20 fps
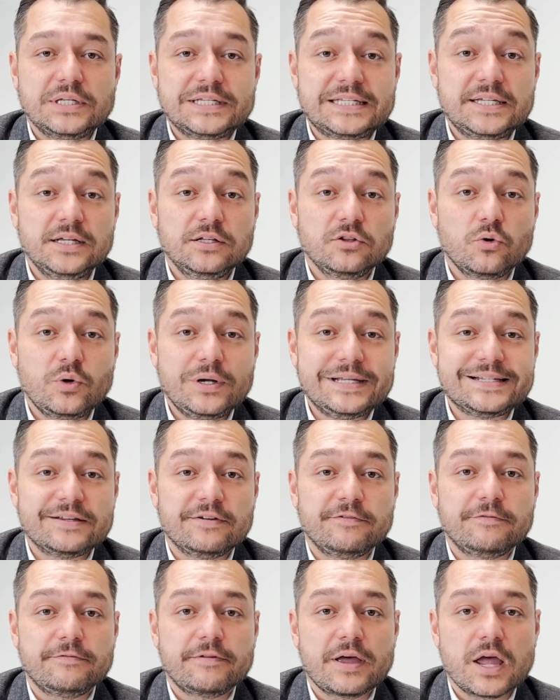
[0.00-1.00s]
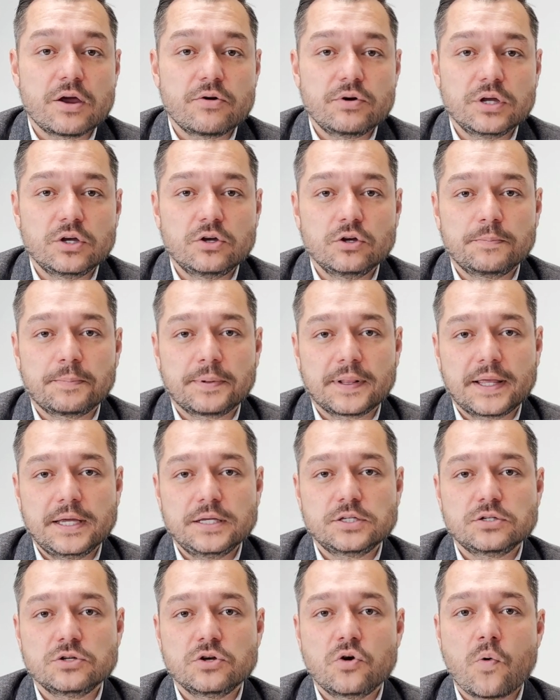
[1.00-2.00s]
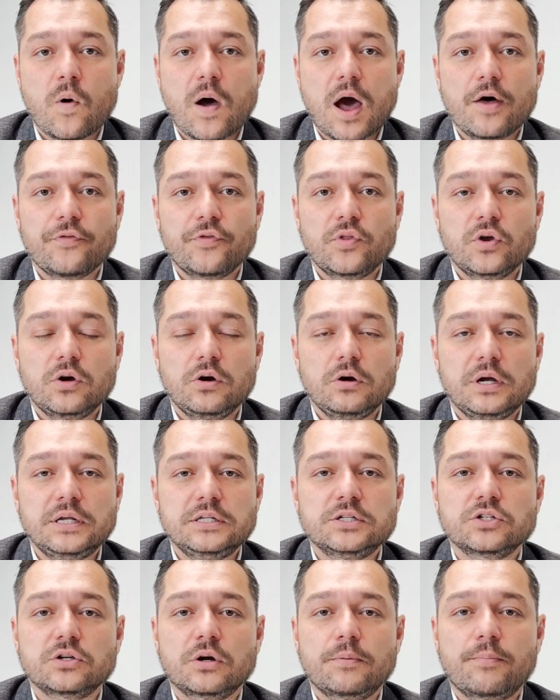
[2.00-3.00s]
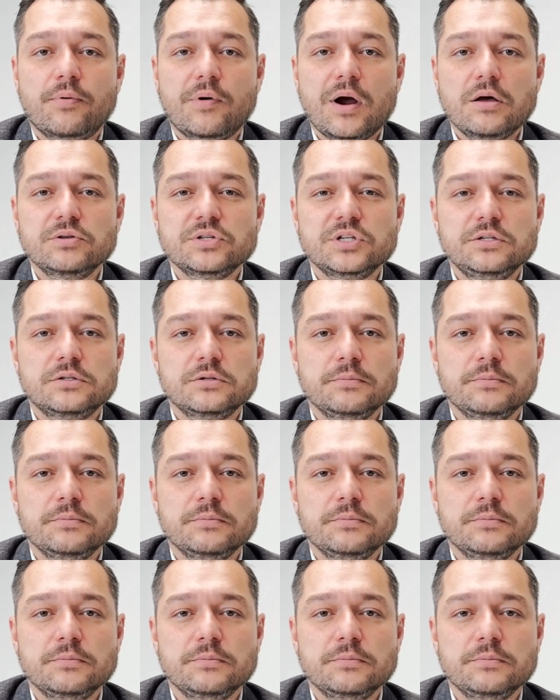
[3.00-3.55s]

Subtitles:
Zillow is a very good place to go out there and start browsing.